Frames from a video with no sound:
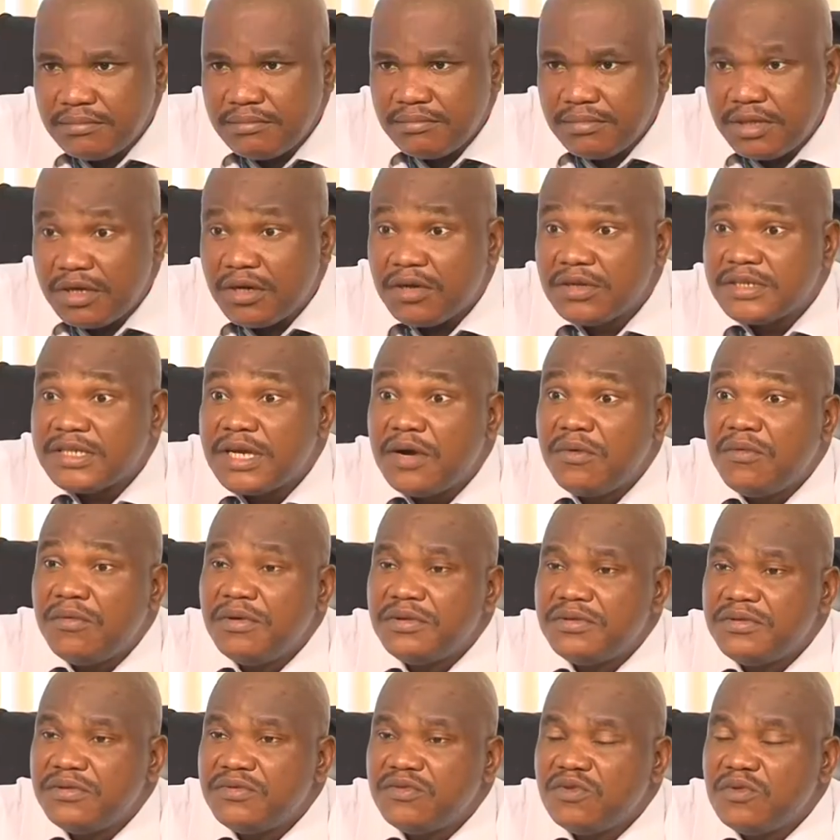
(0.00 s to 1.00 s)
because I
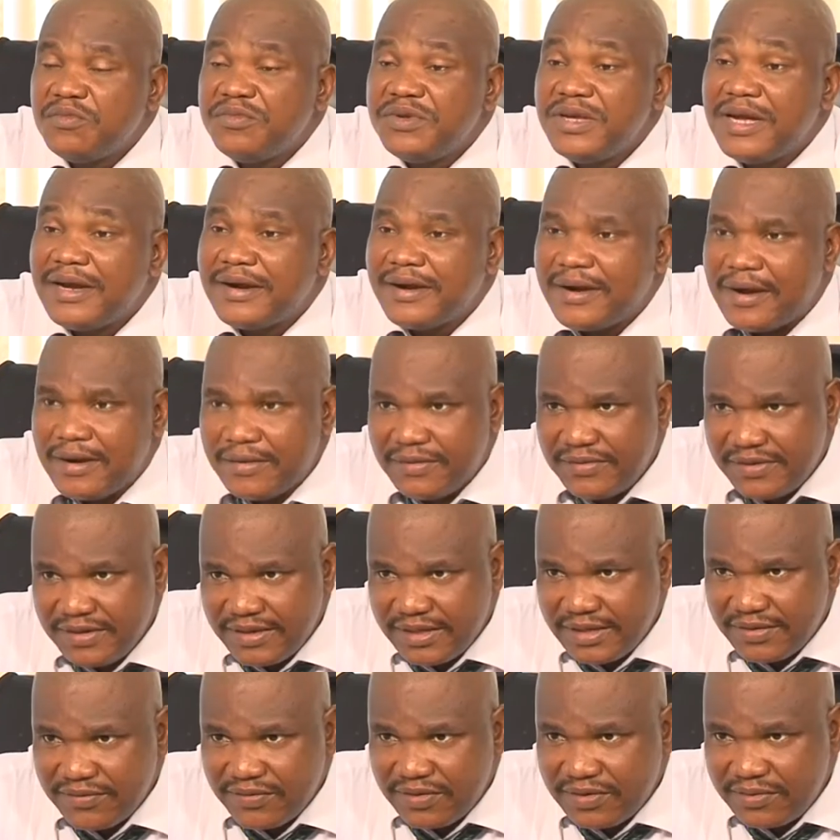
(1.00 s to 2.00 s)
want you to be around
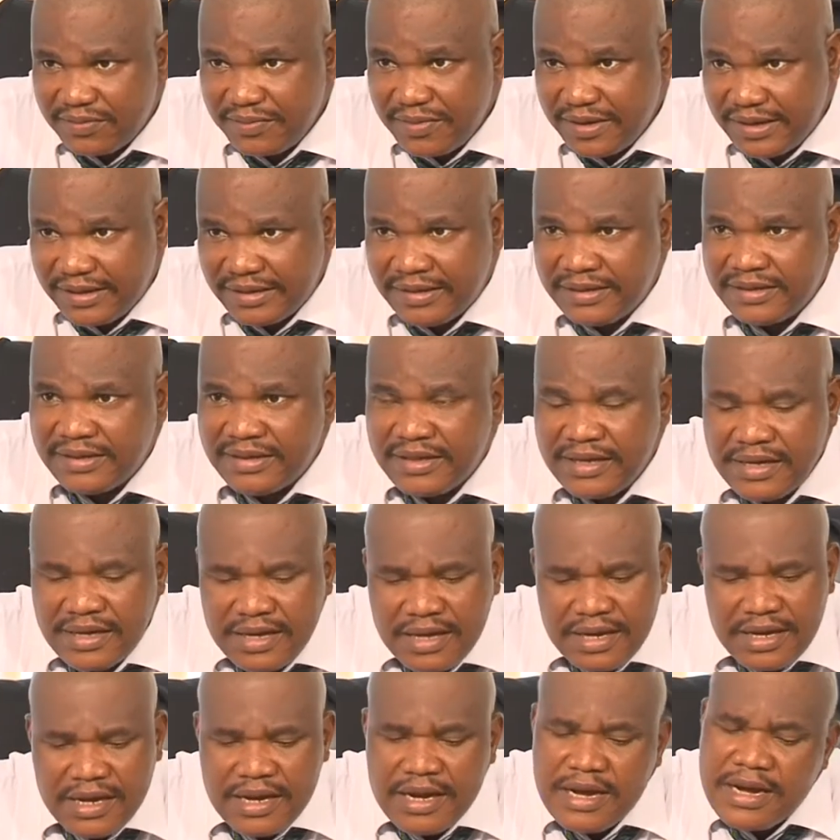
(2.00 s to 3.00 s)
here with me.
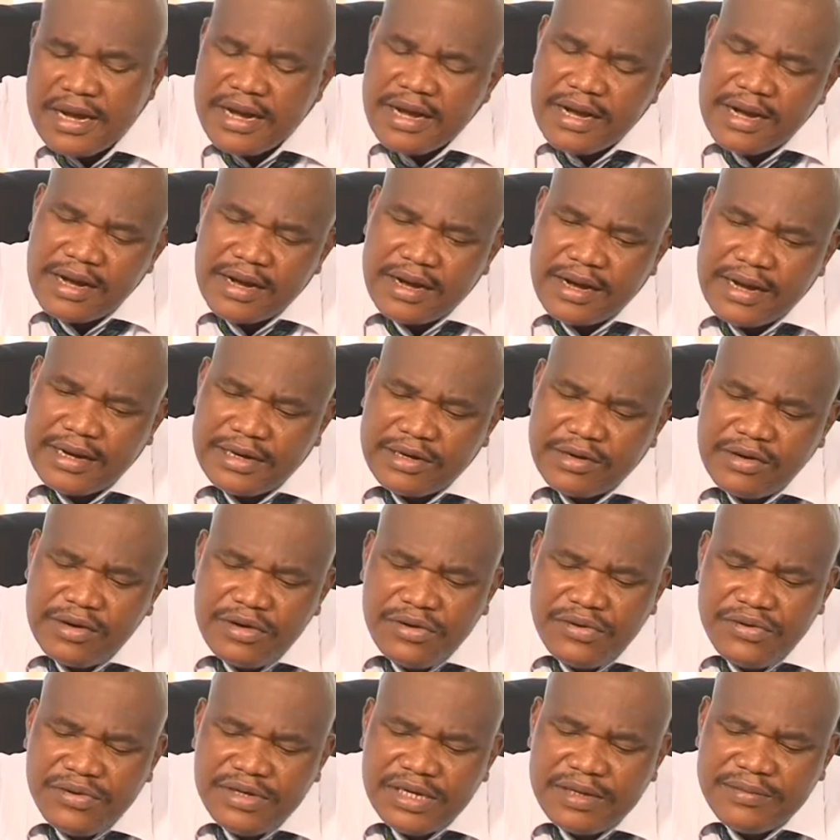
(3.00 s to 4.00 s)
I
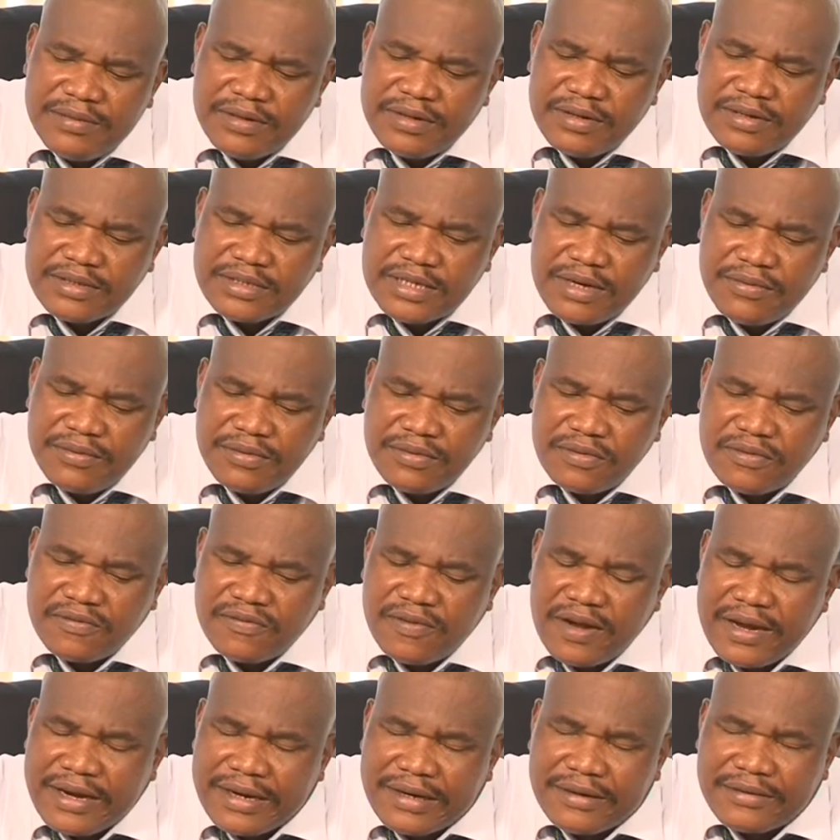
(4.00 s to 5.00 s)
called you here because I want to
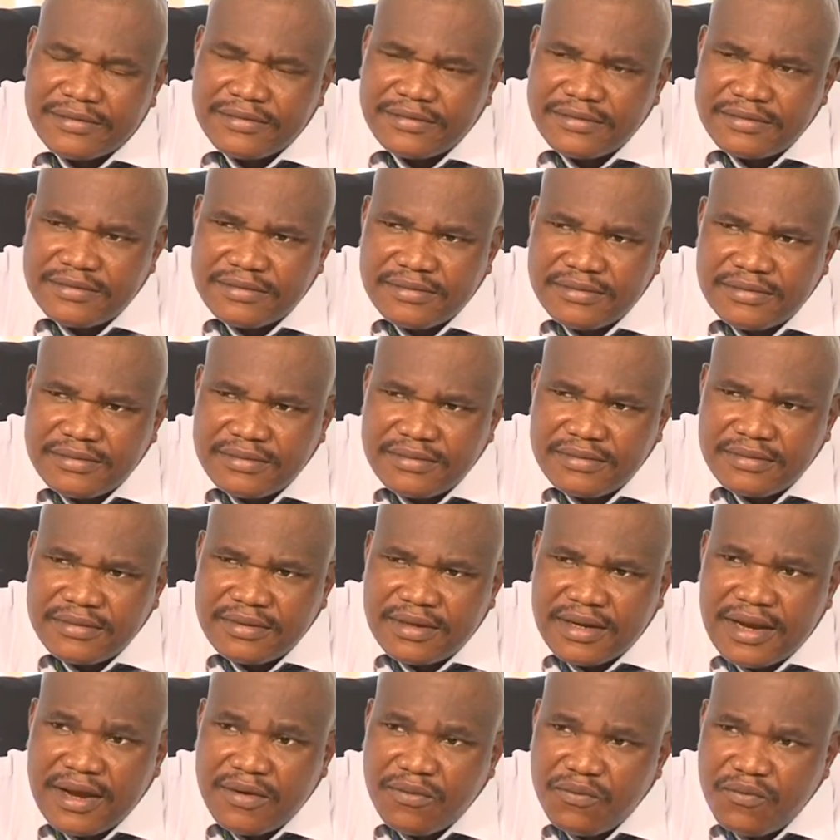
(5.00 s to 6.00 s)
find out,
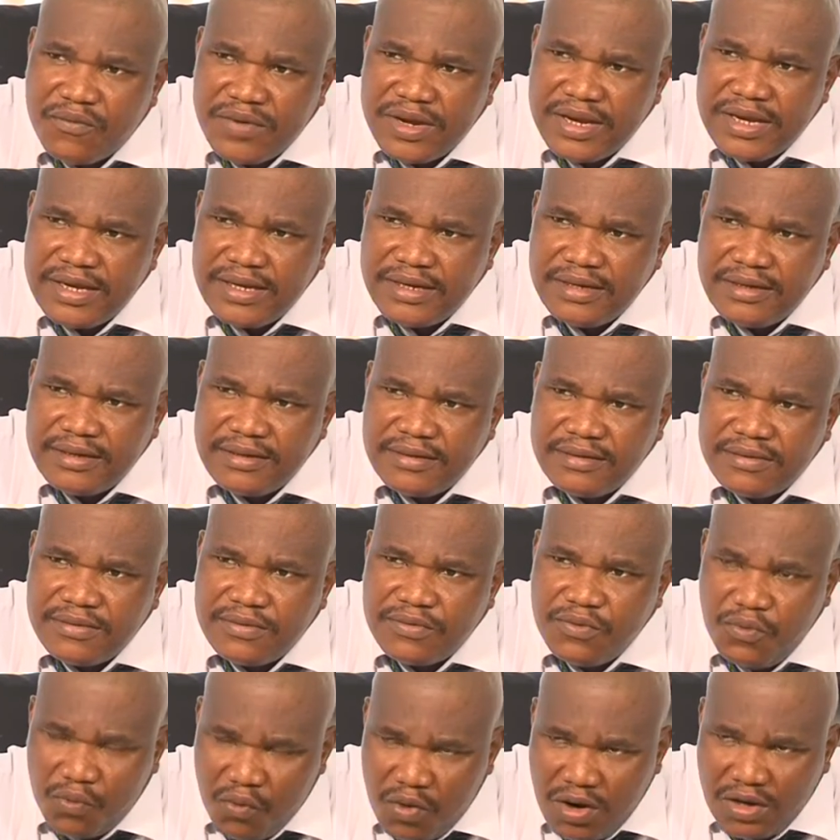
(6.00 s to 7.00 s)
can we
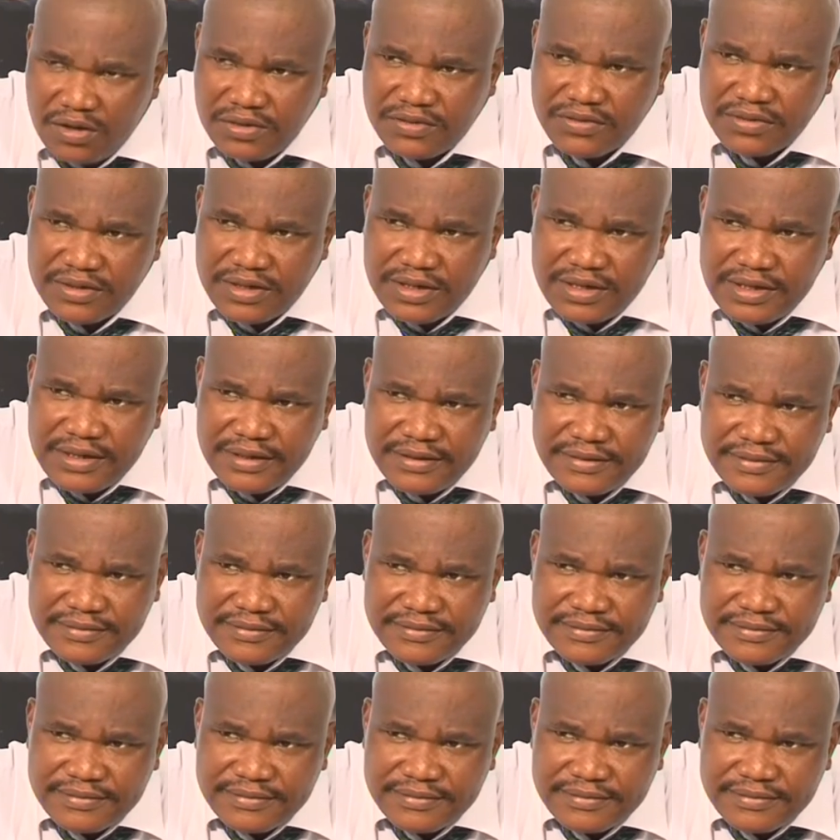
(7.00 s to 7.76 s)
work together?